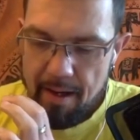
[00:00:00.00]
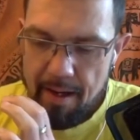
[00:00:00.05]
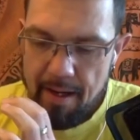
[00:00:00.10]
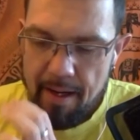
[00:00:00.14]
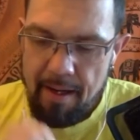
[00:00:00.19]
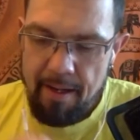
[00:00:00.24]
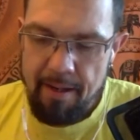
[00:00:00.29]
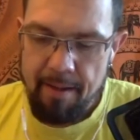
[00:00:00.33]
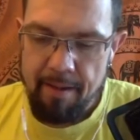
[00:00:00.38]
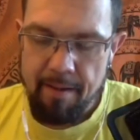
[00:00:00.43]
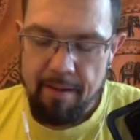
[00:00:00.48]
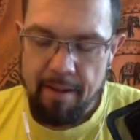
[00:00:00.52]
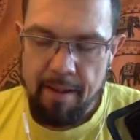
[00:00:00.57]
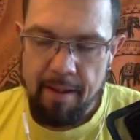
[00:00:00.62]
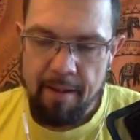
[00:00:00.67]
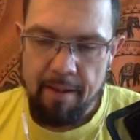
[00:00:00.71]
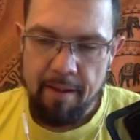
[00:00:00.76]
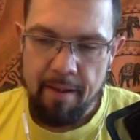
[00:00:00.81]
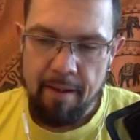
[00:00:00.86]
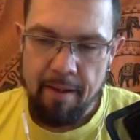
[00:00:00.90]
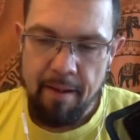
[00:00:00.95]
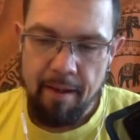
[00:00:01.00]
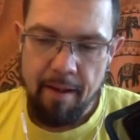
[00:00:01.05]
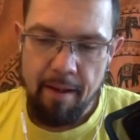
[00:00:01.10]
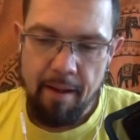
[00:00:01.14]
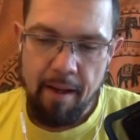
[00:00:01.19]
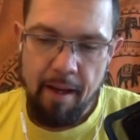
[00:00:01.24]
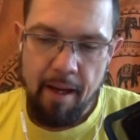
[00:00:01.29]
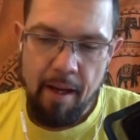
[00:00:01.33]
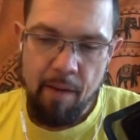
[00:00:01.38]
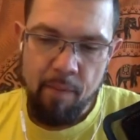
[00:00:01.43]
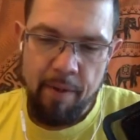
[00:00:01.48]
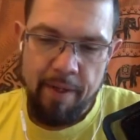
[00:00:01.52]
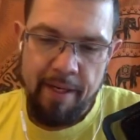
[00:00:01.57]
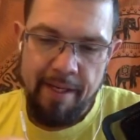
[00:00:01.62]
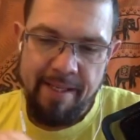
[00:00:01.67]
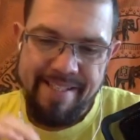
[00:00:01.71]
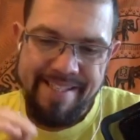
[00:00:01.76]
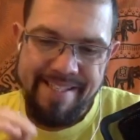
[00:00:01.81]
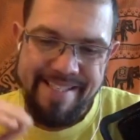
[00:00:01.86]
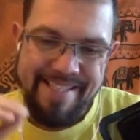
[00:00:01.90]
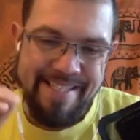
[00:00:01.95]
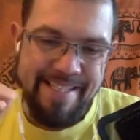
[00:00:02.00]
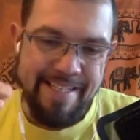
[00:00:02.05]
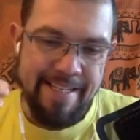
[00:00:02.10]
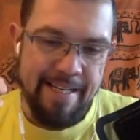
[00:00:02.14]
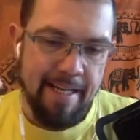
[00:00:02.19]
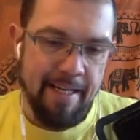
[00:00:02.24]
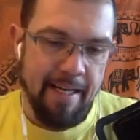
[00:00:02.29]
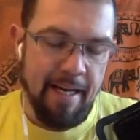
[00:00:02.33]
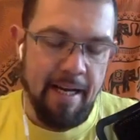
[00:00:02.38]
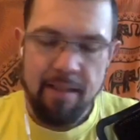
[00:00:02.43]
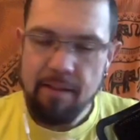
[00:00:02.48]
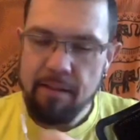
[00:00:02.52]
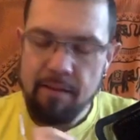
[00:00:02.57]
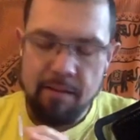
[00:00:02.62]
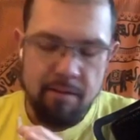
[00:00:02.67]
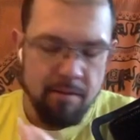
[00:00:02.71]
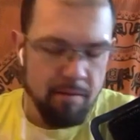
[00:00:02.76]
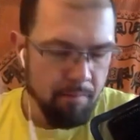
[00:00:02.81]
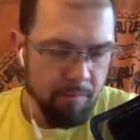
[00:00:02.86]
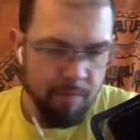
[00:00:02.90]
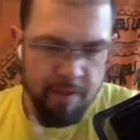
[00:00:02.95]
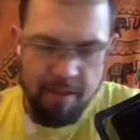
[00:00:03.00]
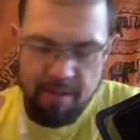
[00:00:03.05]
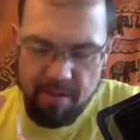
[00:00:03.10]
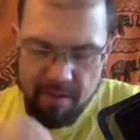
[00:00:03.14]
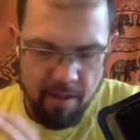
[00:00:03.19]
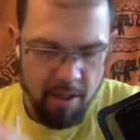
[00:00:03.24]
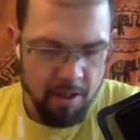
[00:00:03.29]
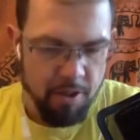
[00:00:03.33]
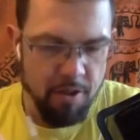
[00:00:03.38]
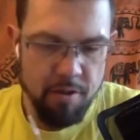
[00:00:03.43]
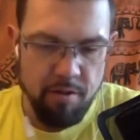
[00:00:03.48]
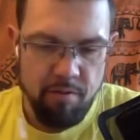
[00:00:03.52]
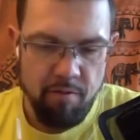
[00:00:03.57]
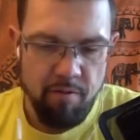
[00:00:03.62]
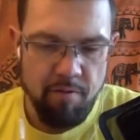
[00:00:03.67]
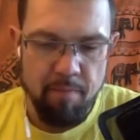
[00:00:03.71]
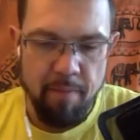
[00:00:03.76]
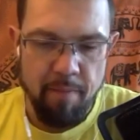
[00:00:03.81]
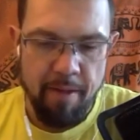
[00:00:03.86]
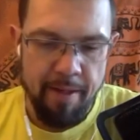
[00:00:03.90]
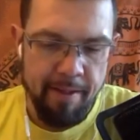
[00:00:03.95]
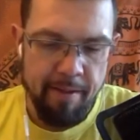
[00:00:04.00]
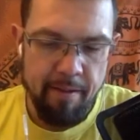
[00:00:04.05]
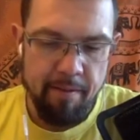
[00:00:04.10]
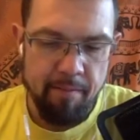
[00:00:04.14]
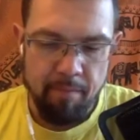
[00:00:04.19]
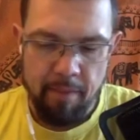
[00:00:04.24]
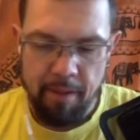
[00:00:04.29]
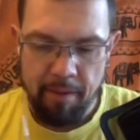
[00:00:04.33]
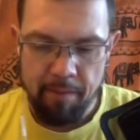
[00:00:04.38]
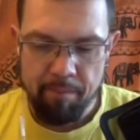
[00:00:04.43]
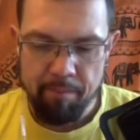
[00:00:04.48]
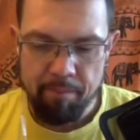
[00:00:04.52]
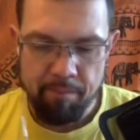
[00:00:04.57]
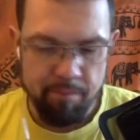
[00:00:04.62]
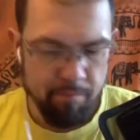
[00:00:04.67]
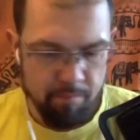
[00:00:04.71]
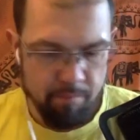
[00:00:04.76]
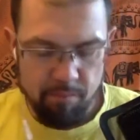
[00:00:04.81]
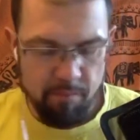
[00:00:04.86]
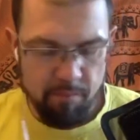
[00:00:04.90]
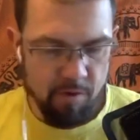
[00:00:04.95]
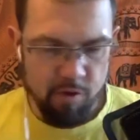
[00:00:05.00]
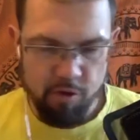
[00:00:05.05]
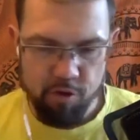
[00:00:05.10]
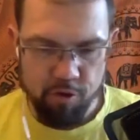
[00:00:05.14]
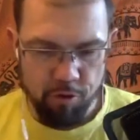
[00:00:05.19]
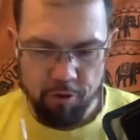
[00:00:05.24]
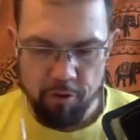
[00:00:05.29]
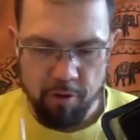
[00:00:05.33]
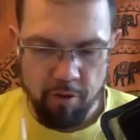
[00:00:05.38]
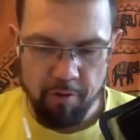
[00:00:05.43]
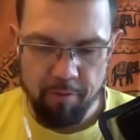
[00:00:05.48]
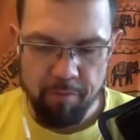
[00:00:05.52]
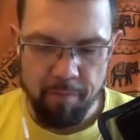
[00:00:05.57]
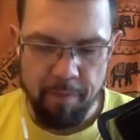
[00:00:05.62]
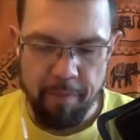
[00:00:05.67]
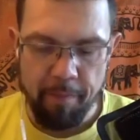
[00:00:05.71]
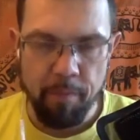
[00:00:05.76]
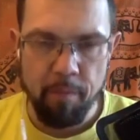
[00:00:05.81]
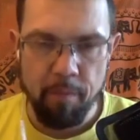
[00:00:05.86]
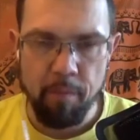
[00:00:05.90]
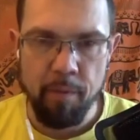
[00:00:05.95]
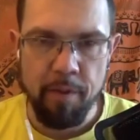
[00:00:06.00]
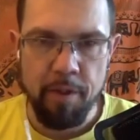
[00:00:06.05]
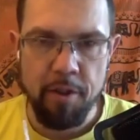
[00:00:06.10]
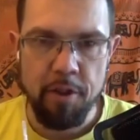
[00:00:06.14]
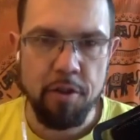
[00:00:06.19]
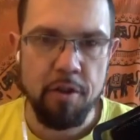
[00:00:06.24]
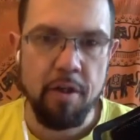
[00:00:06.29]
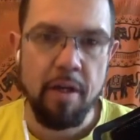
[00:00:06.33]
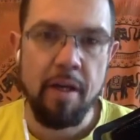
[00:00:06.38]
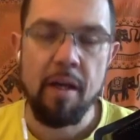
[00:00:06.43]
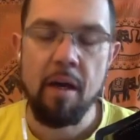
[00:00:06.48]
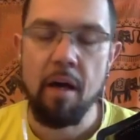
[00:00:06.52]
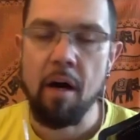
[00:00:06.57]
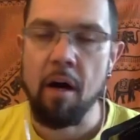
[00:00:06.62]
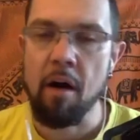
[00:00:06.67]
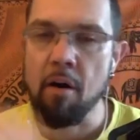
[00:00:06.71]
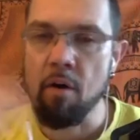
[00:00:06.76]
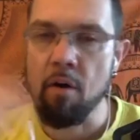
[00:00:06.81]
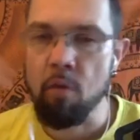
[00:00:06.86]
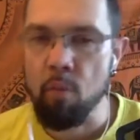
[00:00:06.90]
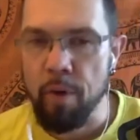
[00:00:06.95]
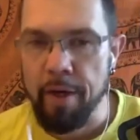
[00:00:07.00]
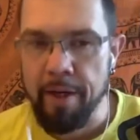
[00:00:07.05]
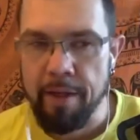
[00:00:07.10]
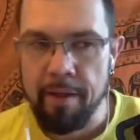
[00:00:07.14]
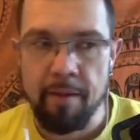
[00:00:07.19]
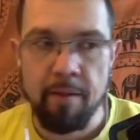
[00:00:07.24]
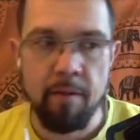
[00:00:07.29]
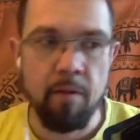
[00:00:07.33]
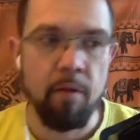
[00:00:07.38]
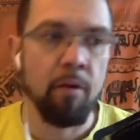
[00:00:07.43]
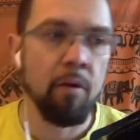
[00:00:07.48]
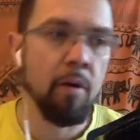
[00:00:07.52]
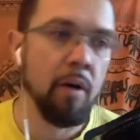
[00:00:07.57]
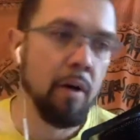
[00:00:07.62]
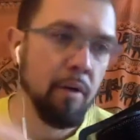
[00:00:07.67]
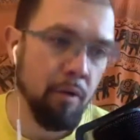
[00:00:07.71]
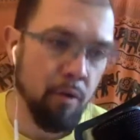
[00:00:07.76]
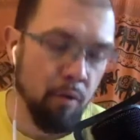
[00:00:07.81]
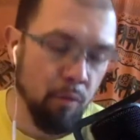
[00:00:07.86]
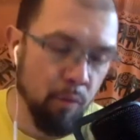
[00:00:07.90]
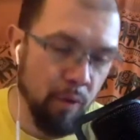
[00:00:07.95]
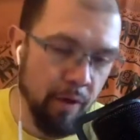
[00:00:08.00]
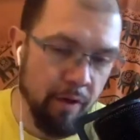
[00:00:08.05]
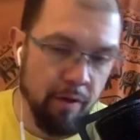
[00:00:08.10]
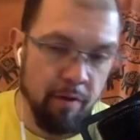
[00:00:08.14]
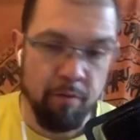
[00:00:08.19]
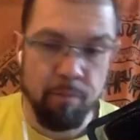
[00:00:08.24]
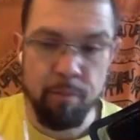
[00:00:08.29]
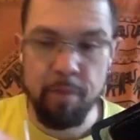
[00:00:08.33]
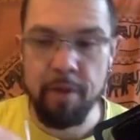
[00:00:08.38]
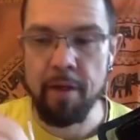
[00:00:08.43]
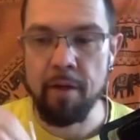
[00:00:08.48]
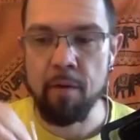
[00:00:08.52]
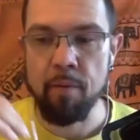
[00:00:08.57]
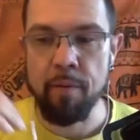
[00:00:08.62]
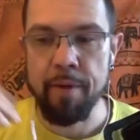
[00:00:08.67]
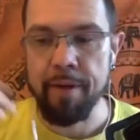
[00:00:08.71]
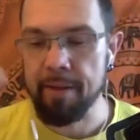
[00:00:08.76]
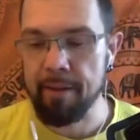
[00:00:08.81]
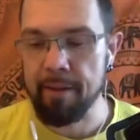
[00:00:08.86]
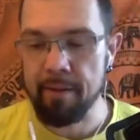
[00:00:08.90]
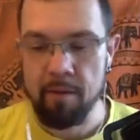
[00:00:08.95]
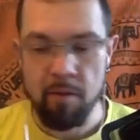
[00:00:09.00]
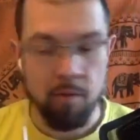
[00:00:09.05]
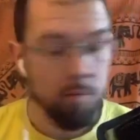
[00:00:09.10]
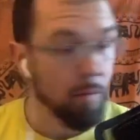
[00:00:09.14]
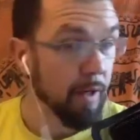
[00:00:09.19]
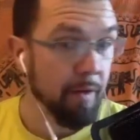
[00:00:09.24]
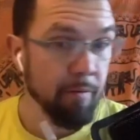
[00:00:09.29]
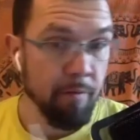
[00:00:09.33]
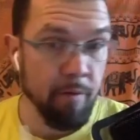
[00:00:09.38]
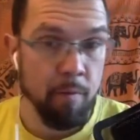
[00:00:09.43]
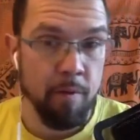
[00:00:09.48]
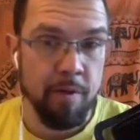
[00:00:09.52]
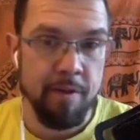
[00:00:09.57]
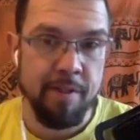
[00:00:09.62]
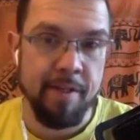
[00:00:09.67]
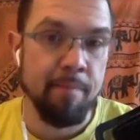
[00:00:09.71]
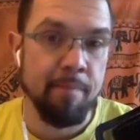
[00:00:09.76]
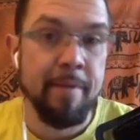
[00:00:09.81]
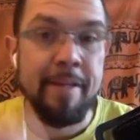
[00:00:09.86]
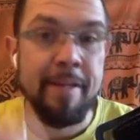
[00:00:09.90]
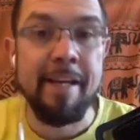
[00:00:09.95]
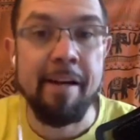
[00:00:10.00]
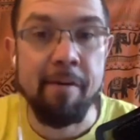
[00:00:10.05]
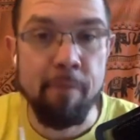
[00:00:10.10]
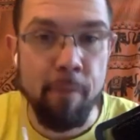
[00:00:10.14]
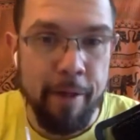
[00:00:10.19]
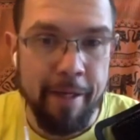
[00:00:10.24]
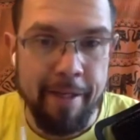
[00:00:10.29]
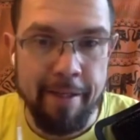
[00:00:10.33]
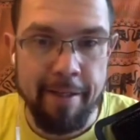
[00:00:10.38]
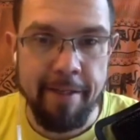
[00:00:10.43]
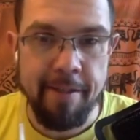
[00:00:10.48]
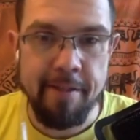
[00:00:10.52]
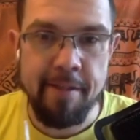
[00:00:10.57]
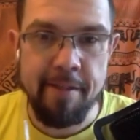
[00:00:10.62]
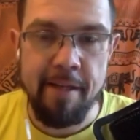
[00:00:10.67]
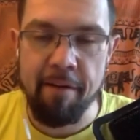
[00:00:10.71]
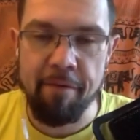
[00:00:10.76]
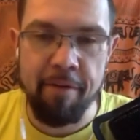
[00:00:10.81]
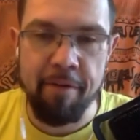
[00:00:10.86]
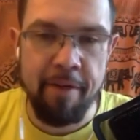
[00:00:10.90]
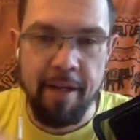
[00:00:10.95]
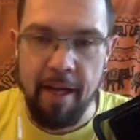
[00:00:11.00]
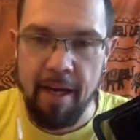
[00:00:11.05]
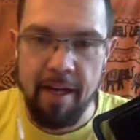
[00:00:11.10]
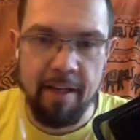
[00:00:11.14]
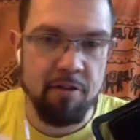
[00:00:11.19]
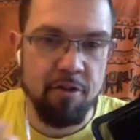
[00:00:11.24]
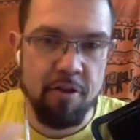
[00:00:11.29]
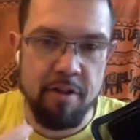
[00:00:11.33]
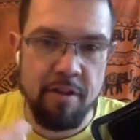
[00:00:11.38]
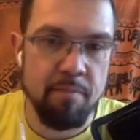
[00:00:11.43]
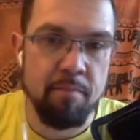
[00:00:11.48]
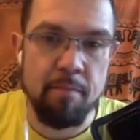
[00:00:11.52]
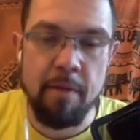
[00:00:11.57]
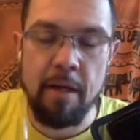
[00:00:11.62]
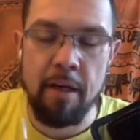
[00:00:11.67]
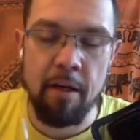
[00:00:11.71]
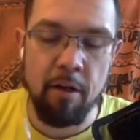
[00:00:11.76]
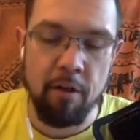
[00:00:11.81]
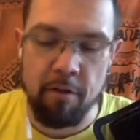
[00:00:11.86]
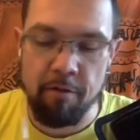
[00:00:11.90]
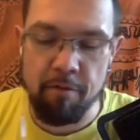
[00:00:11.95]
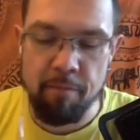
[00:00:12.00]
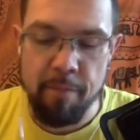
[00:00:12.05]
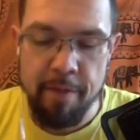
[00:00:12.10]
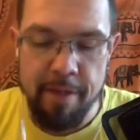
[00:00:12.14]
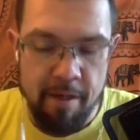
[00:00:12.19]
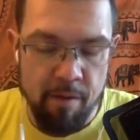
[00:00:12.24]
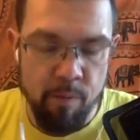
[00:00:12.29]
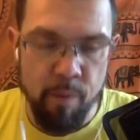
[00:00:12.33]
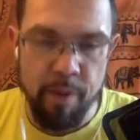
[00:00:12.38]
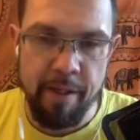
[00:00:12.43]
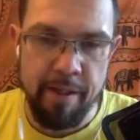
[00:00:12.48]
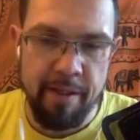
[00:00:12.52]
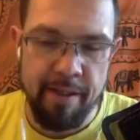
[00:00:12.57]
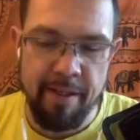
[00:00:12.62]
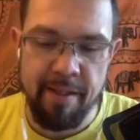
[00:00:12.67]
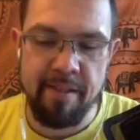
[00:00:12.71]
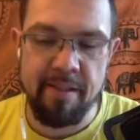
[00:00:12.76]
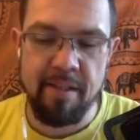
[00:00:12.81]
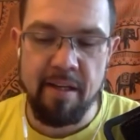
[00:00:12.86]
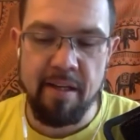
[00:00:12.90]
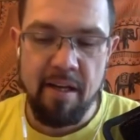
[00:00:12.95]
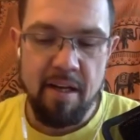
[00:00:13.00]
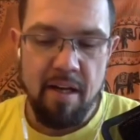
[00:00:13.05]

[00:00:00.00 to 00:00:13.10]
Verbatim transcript: and and and when I see that, I had some discussions with my my circle of people which are awakened or on the way of being awakened or whatever you want to say, mm. mini mm-hmm. awakenings. I mm. think I had just a lot mm-hmm. of mini awakenings,